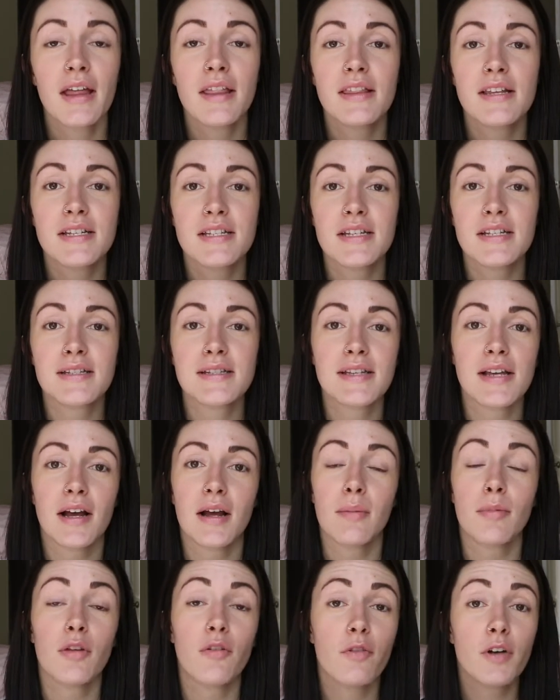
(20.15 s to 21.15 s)
This is
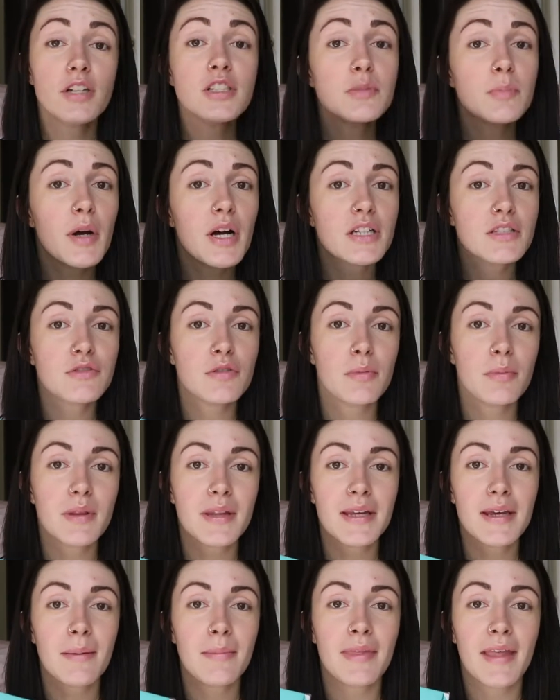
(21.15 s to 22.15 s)
the first box from
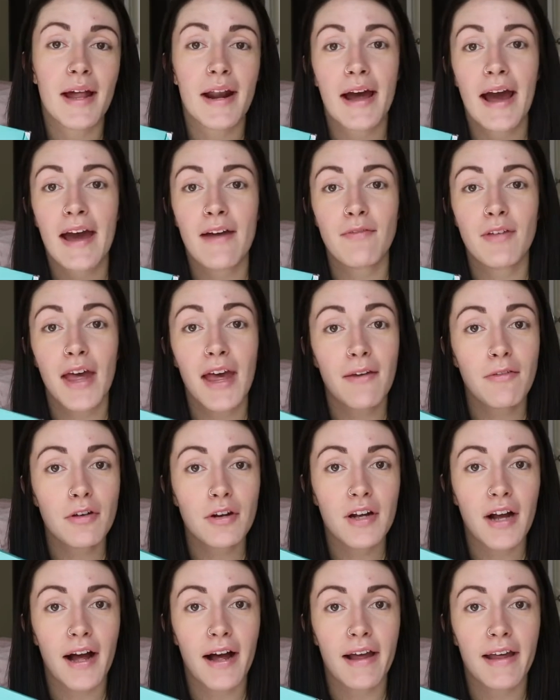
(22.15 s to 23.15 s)
them that I have ever
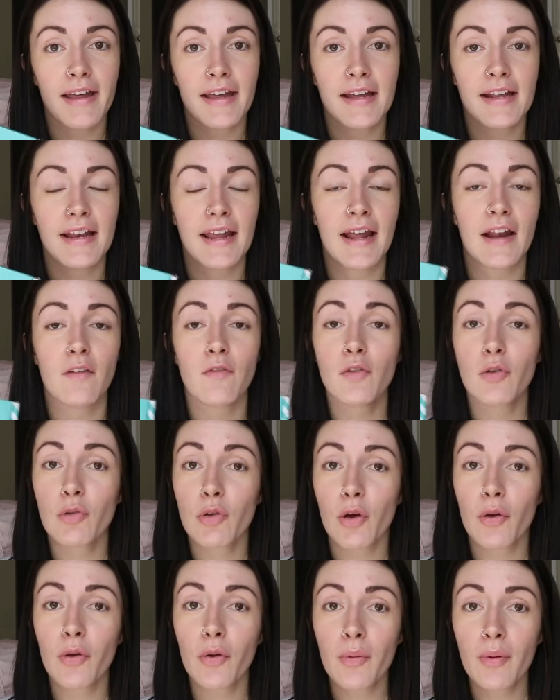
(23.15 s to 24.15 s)
gotten, and if you
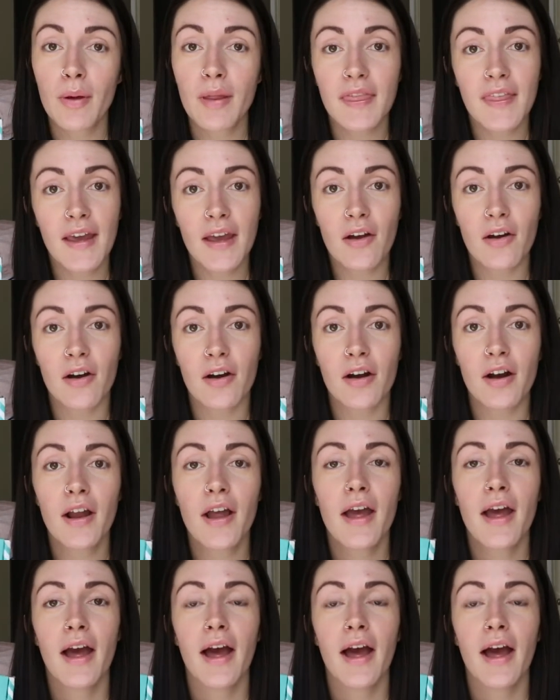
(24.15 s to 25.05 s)
don't know what they are,